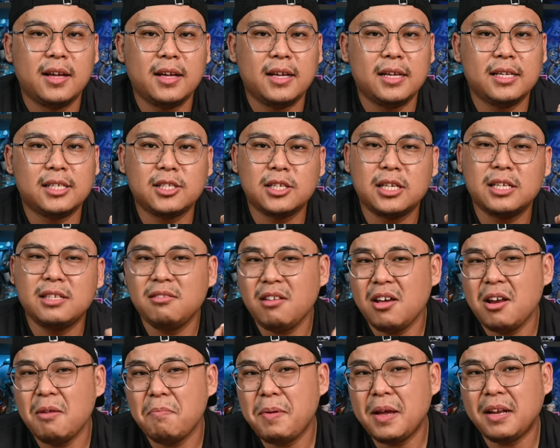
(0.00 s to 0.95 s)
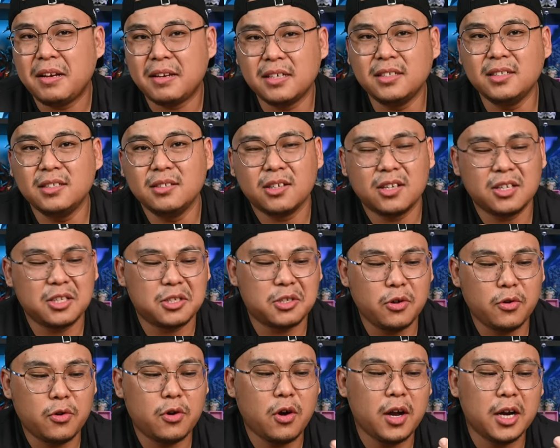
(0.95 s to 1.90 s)
It's not a big deal because
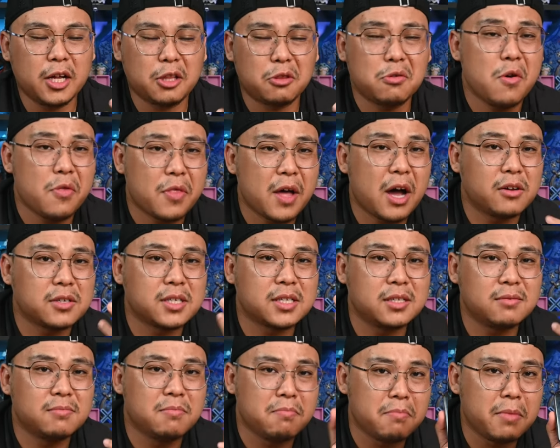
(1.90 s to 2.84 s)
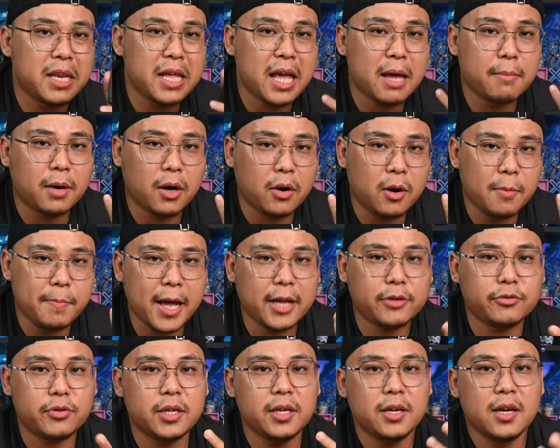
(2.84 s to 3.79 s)
you've got a 2000 mAh
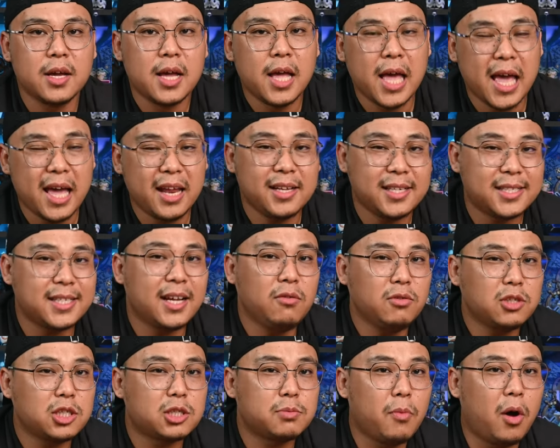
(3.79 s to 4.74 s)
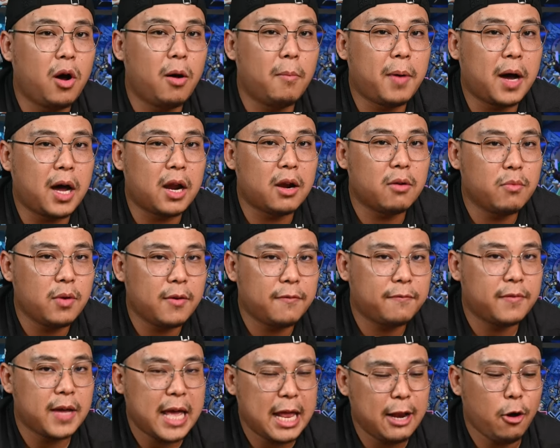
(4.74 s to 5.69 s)
battery and it sounds small, but
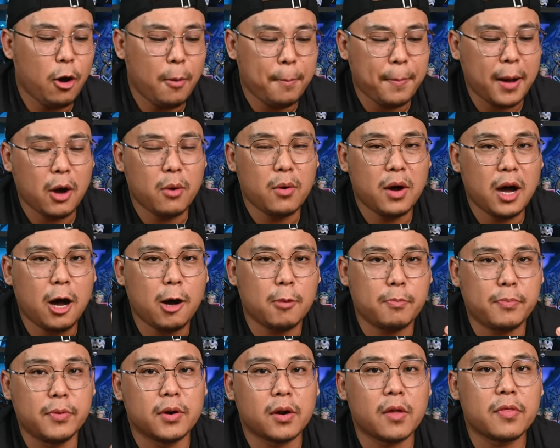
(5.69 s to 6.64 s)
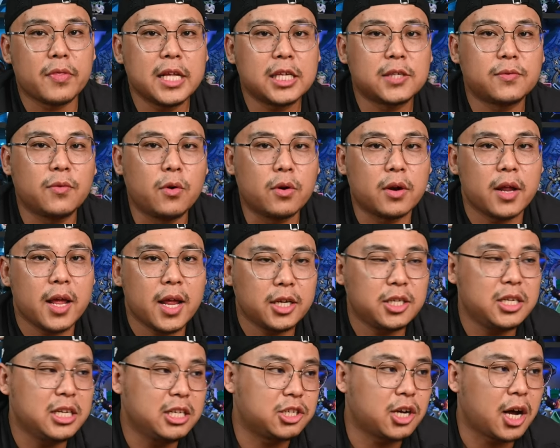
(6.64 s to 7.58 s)
with a low power output on this phone, it
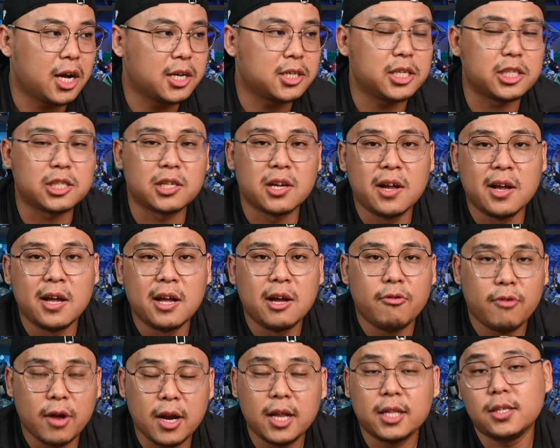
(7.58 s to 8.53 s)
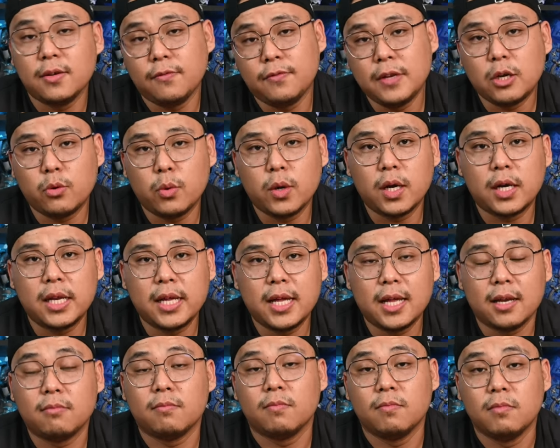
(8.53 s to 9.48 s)
actually charges relatively quickly
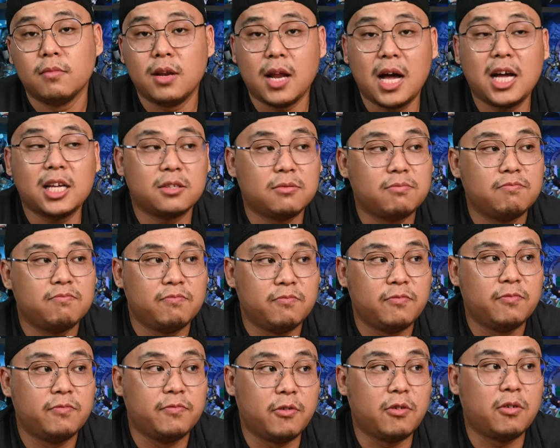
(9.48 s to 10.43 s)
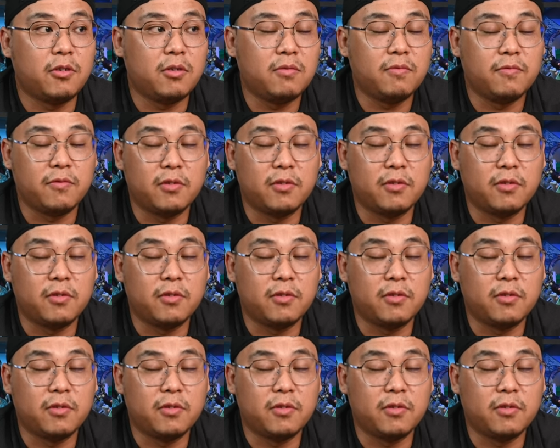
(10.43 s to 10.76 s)
and lasts for